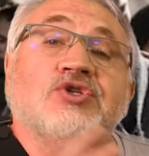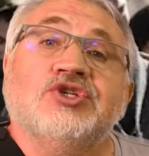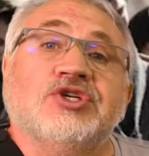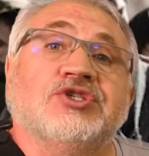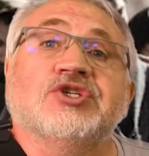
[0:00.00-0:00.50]

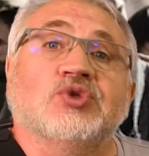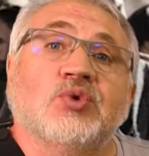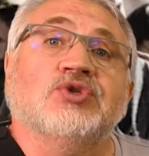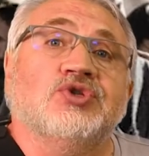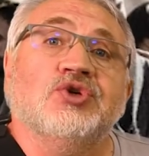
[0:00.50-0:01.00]
Jesus
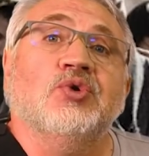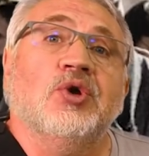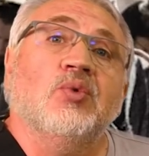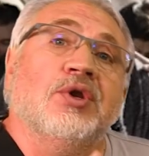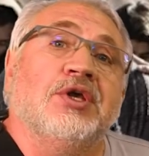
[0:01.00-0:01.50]
was
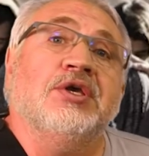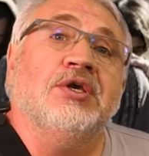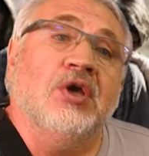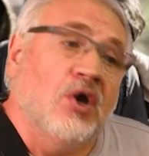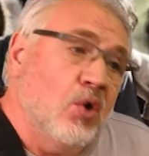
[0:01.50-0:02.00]
doing when
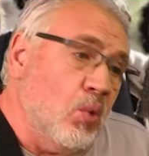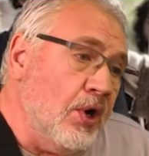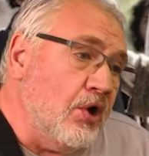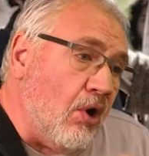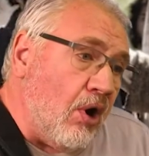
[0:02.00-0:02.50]
he
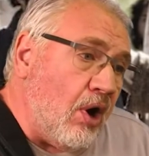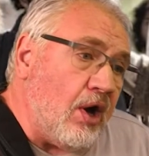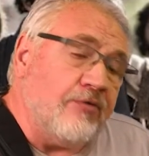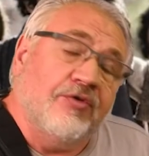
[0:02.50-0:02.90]
went off